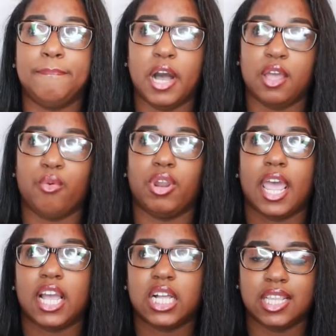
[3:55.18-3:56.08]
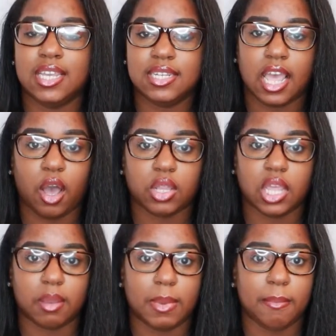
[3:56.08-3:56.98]
but when I cleaned out
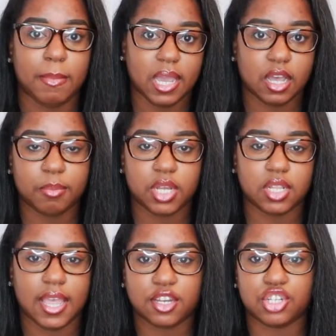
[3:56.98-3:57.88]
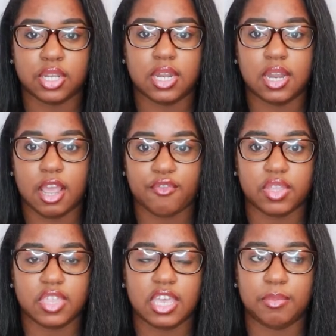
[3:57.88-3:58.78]
like my makeup collection and
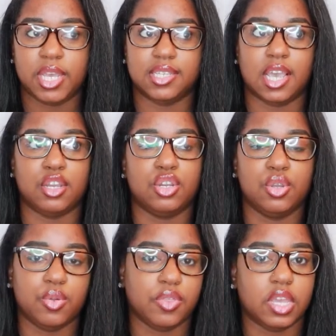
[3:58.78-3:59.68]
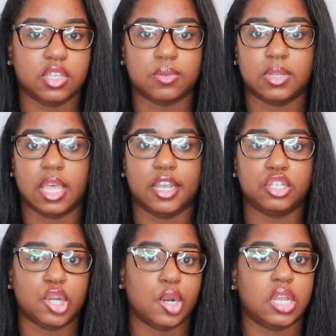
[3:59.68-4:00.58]
everything, because I knew things were
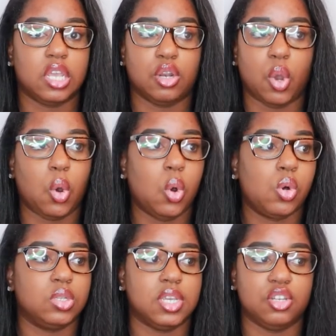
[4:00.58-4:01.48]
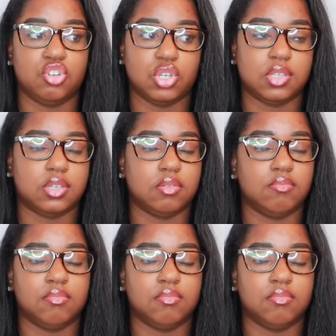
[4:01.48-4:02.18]
like dirty and old and just